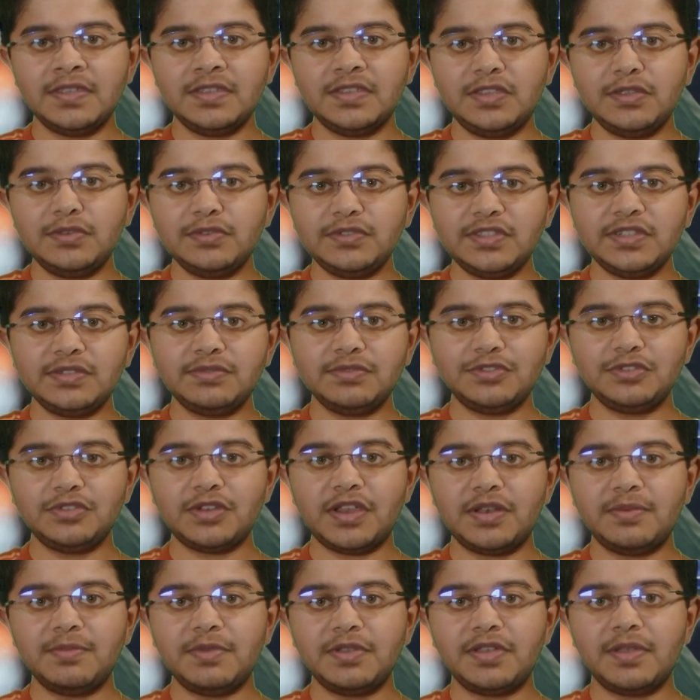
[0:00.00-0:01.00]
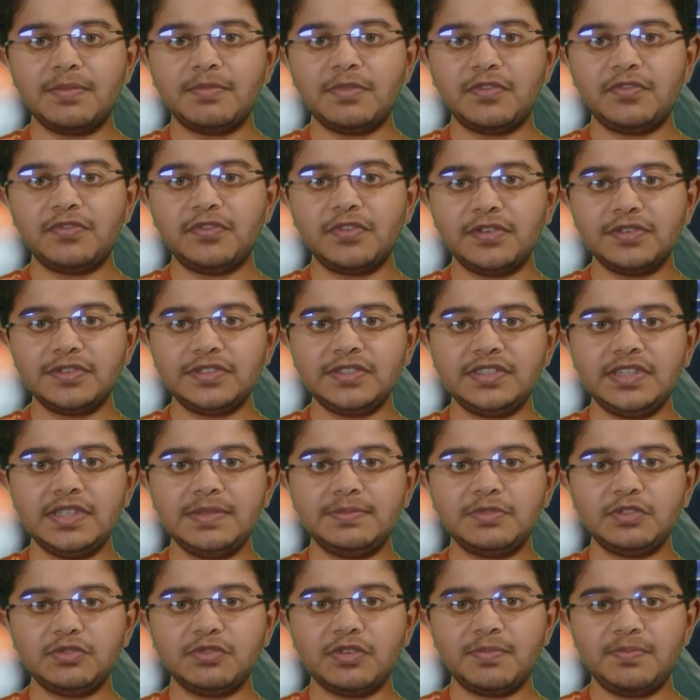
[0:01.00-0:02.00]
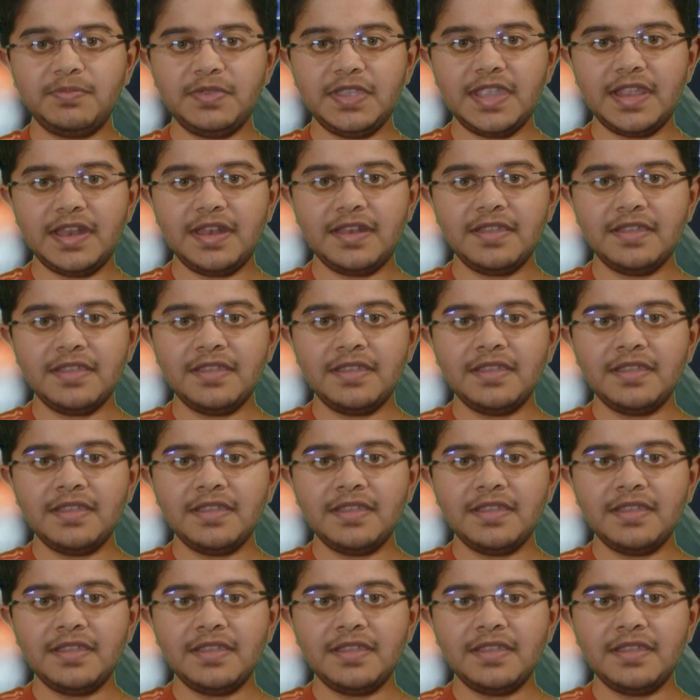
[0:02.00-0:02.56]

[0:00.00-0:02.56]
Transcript: Houston was trying to become the first team to repeat